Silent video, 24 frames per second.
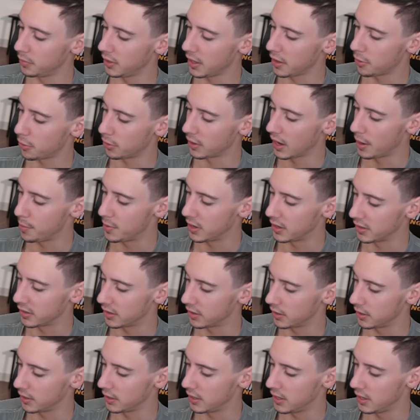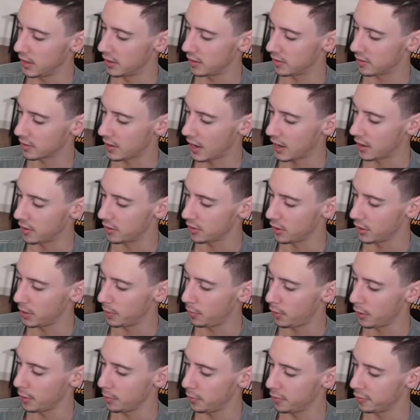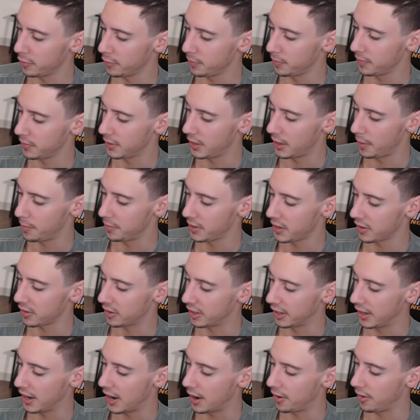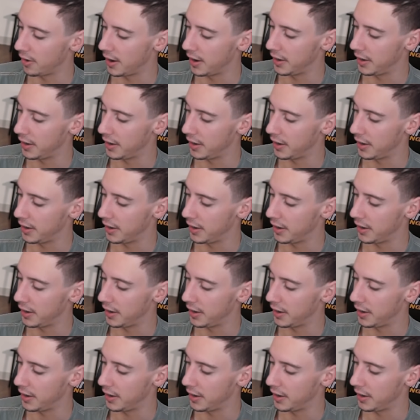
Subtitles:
lethal gaming gear skates on the bottom of them that I'm testing out right